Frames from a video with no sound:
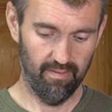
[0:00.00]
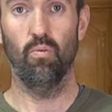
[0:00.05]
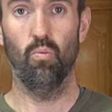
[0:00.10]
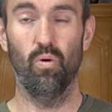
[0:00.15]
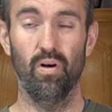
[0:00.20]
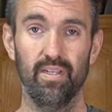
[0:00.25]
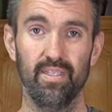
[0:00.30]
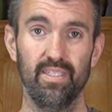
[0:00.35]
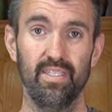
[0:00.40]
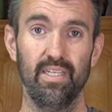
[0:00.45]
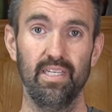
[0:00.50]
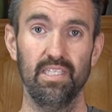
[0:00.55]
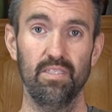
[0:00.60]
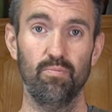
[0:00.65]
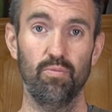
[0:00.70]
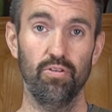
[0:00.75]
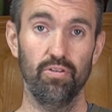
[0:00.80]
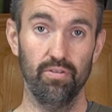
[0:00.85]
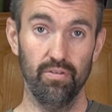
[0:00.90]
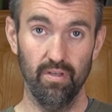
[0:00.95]
1
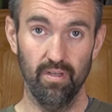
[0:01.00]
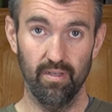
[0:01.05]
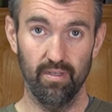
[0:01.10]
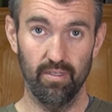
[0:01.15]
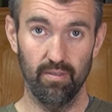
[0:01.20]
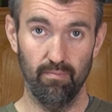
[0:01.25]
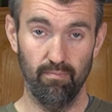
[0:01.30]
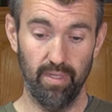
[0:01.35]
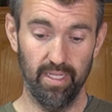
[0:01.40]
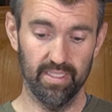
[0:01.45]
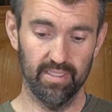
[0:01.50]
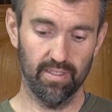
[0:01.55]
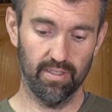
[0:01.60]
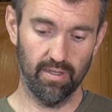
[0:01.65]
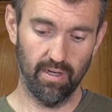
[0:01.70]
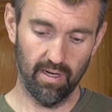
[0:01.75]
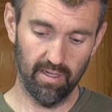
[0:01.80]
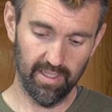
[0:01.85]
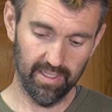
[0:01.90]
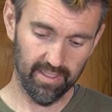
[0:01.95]
teaspoon minced
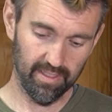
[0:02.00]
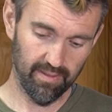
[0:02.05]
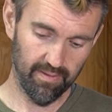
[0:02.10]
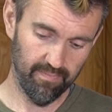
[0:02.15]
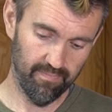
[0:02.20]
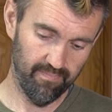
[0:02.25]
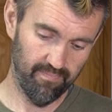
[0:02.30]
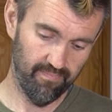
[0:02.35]
garlic.